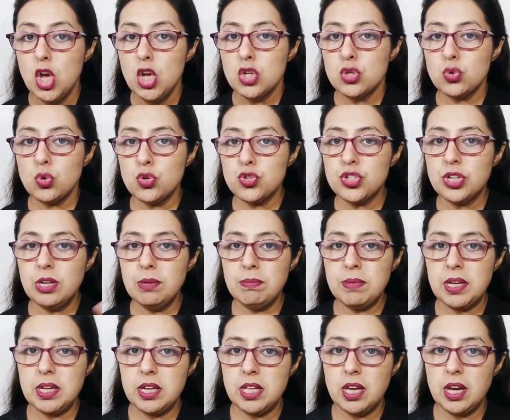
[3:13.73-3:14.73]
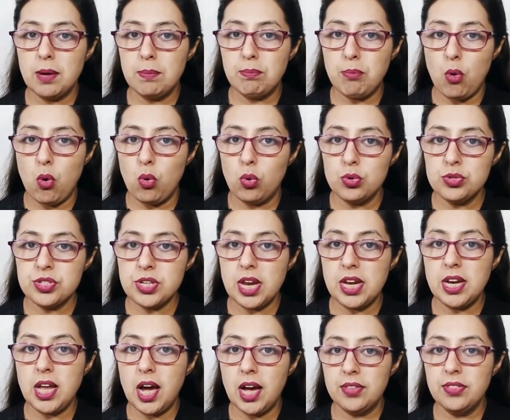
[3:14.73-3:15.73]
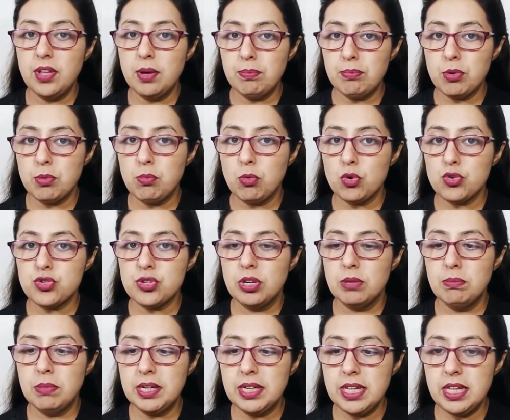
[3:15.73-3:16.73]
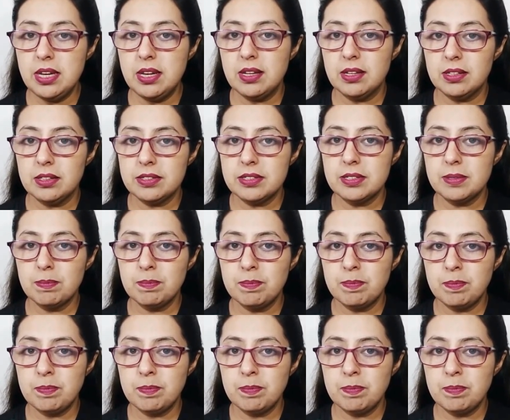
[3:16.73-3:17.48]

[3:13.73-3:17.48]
social media posts, and other promotional materials.